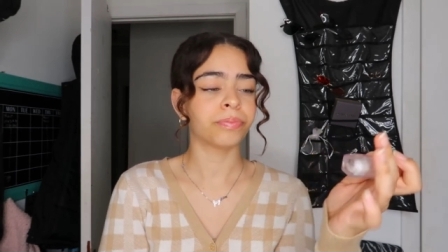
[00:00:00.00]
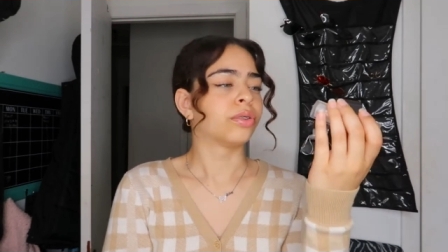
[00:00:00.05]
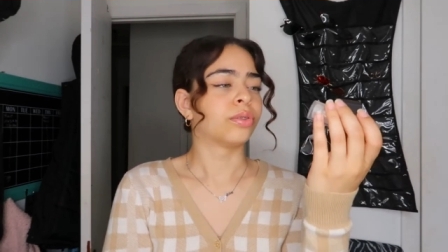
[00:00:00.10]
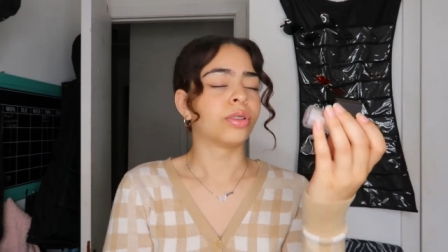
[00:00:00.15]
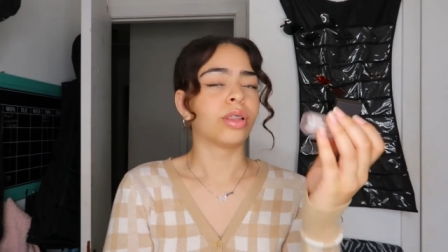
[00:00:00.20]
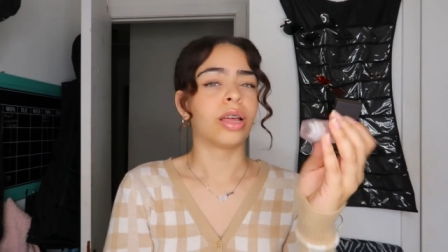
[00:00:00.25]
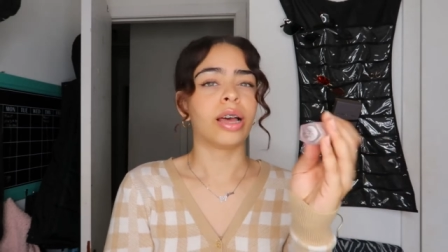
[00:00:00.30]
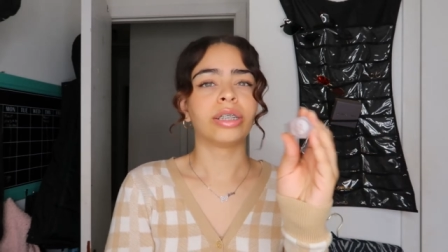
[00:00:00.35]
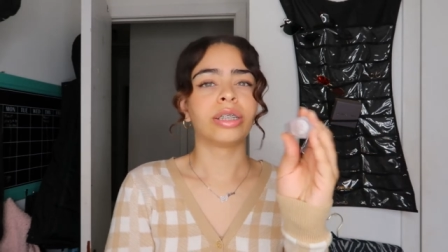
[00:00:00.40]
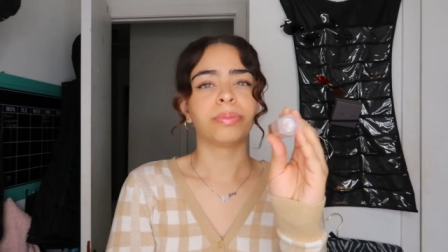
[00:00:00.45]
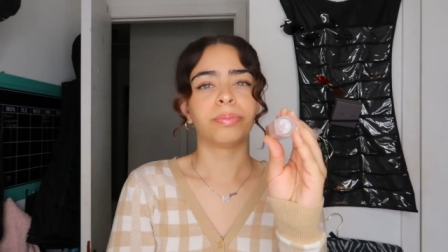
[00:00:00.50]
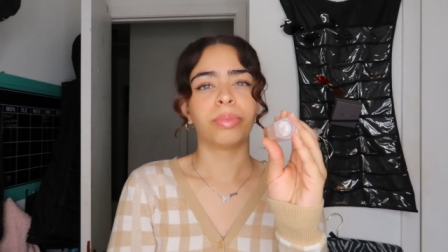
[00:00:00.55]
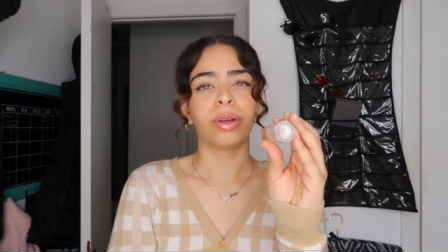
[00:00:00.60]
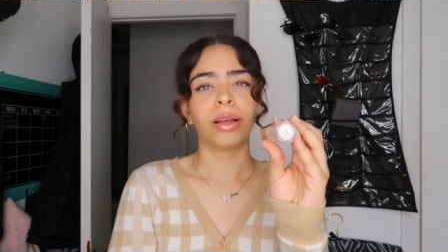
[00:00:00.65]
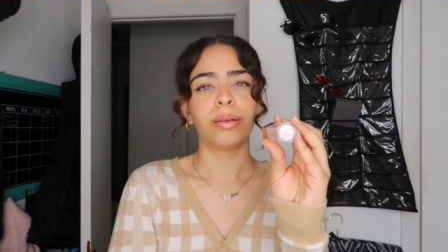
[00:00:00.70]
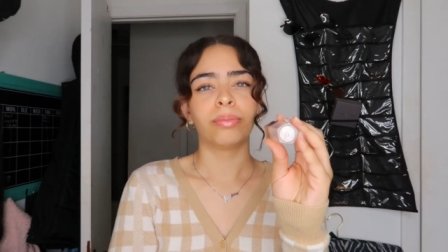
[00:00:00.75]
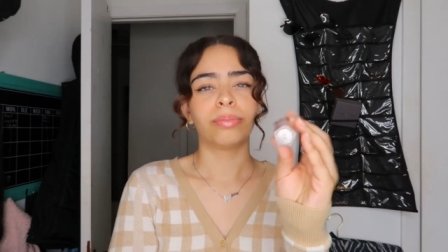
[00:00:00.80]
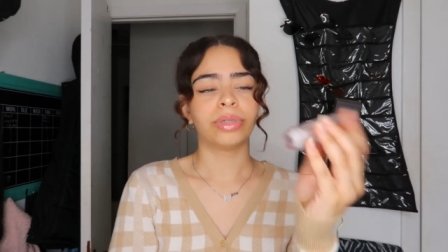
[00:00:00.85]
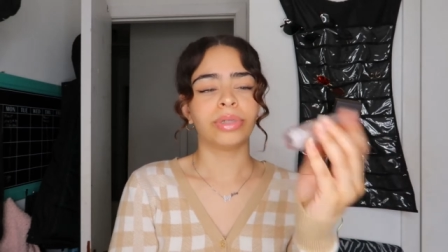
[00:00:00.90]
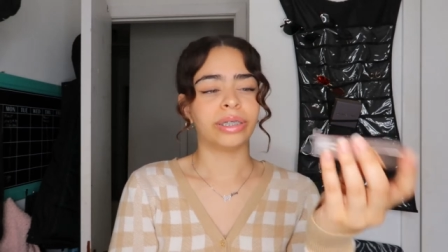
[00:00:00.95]
So Gloss
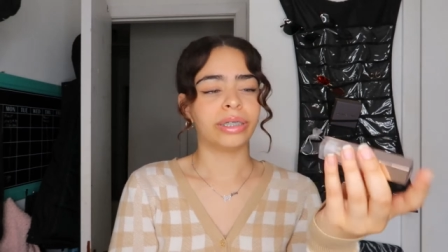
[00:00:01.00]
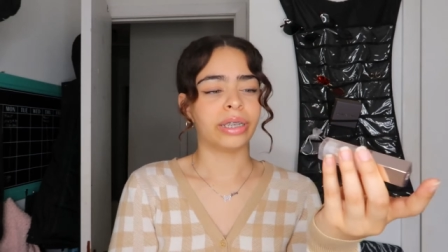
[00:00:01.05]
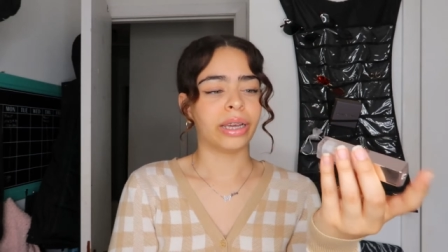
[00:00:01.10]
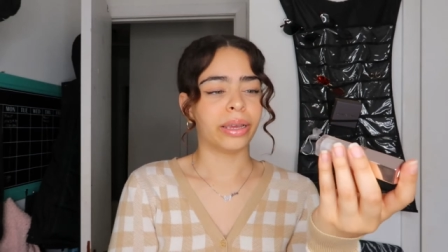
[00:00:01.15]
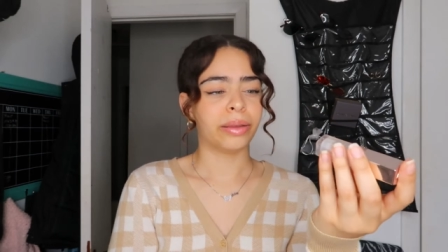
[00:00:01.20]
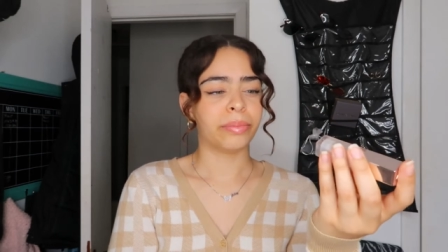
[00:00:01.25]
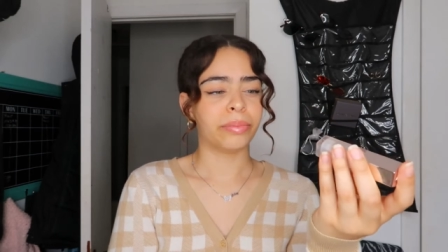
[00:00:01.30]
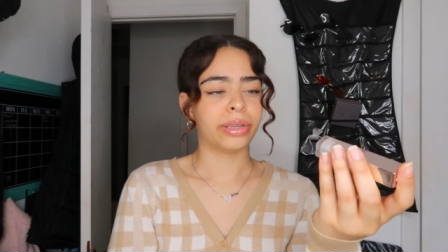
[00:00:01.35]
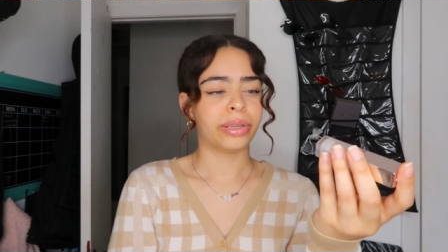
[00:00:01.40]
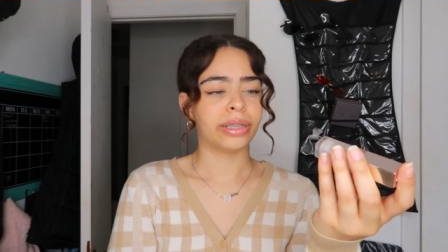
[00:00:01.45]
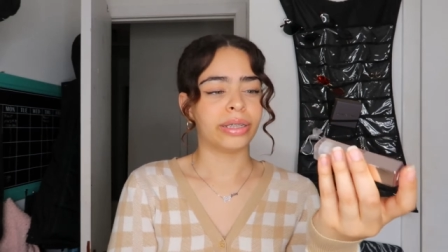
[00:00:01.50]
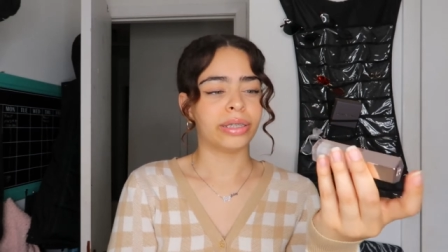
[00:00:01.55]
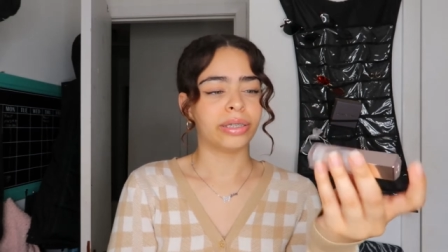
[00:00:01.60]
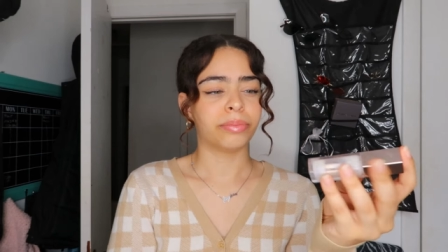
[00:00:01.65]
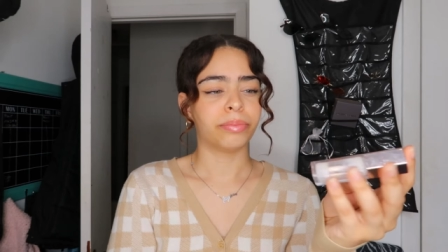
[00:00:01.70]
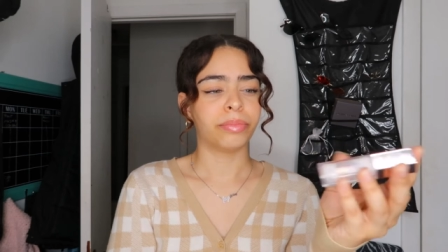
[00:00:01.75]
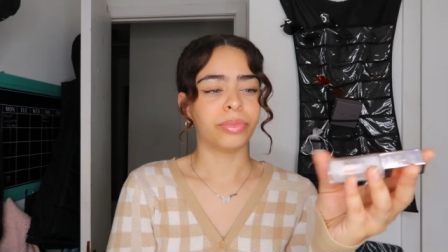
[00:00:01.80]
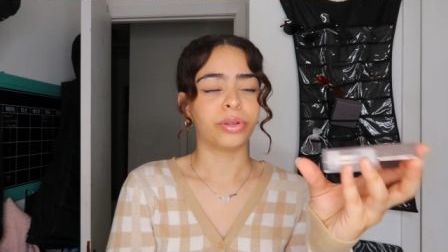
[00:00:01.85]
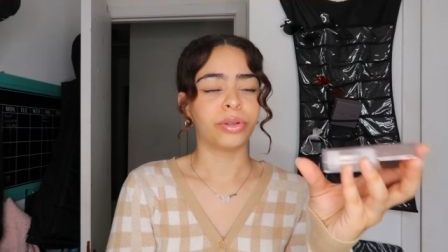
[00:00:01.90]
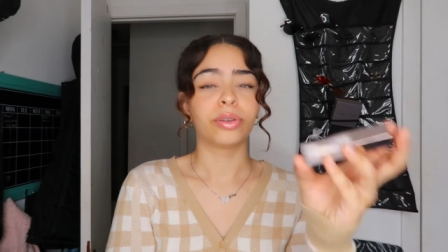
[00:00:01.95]
Bomb
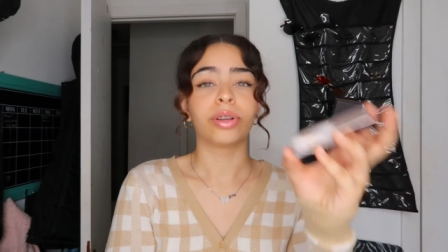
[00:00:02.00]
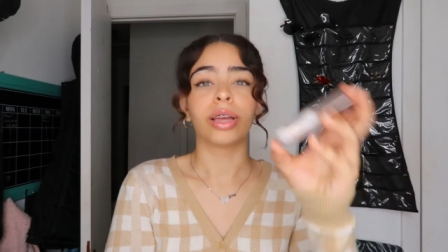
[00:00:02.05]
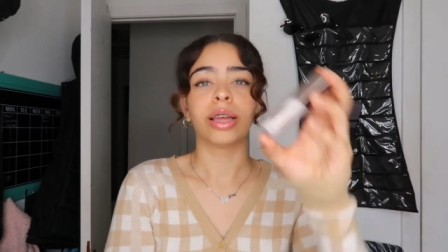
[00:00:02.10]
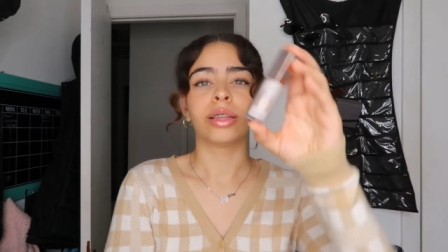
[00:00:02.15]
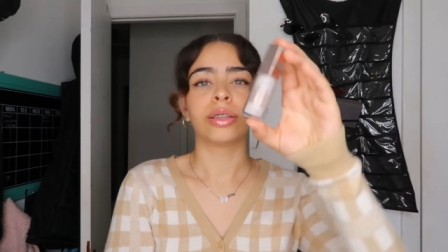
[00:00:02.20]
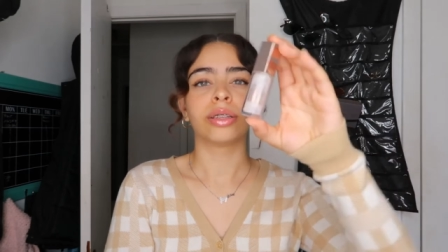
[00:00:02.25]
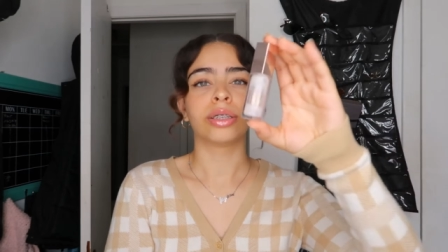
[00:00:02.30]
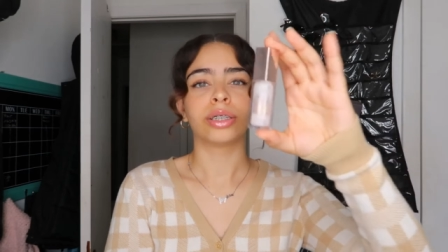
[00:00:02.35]
Diamond Milk.